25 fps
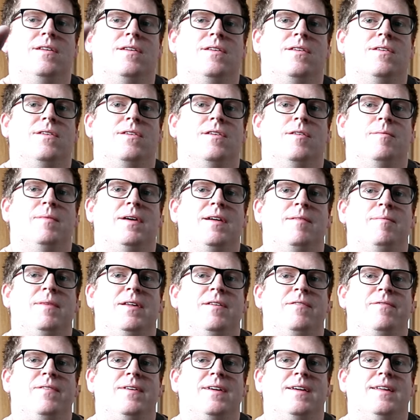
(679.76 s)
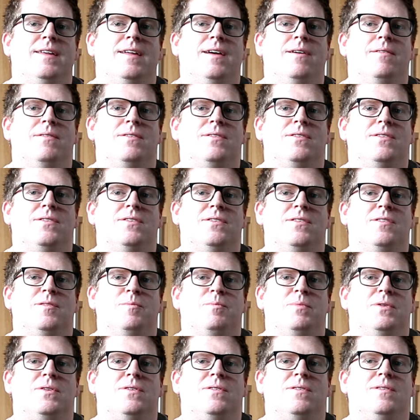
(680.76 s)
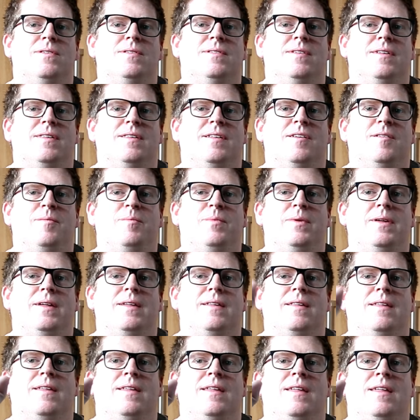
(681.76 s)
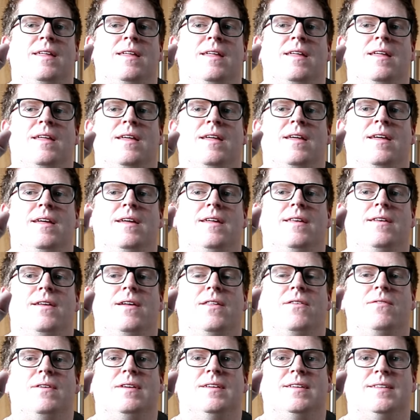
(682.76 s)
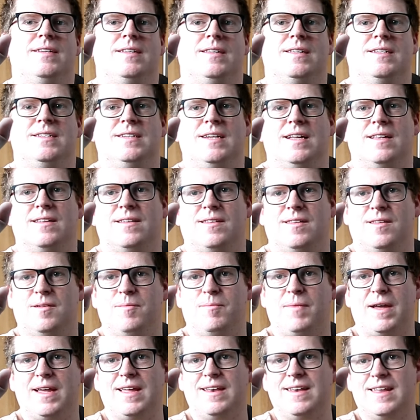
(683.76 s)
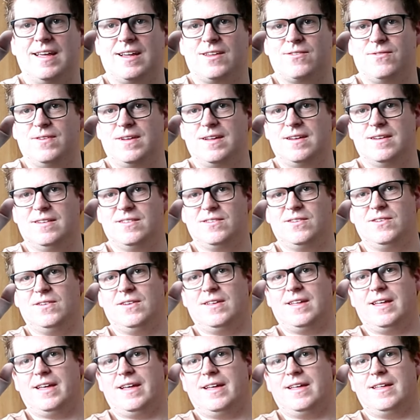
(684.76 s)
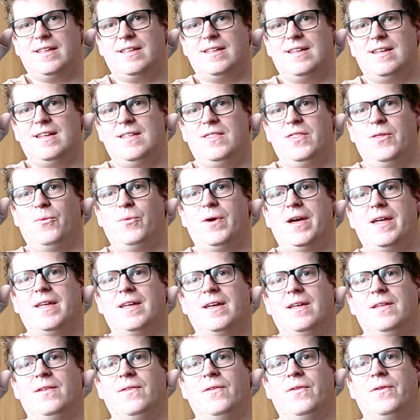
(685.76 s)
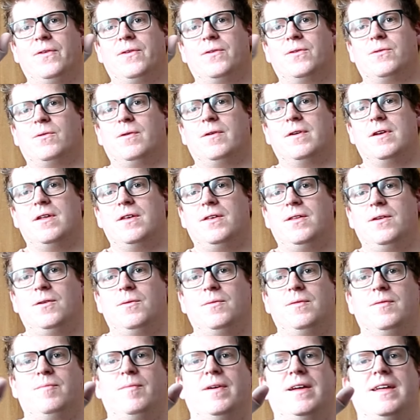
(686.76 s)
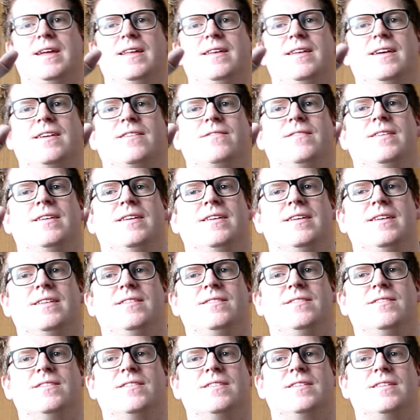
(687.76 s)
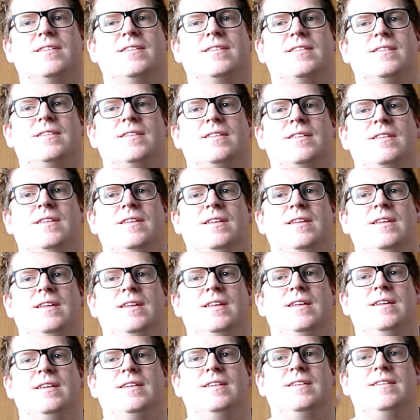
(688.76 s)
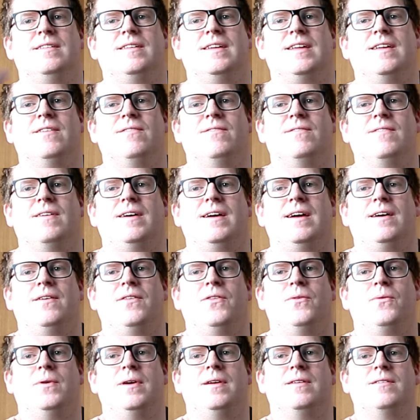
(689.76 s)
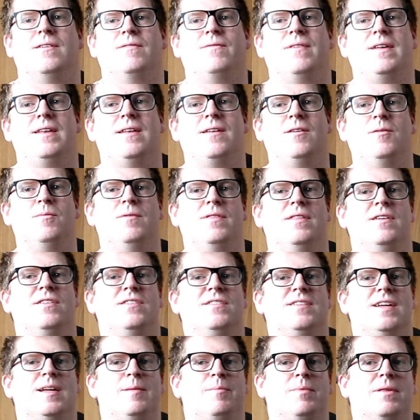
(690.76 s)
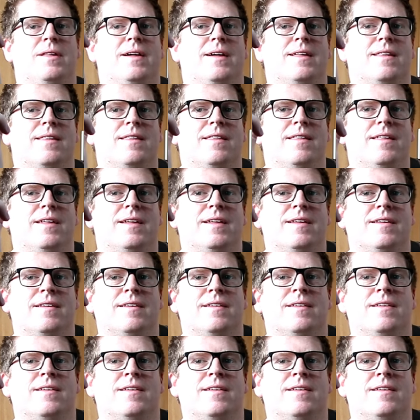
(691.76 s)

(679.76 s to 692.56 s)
So my middle finger now just protrudes a little bit. Now there is still a chance that my index finger is going to get in the way. So what I'm going to do with my index finger is just stick it right out of the way. So I've ended up with a shape like this.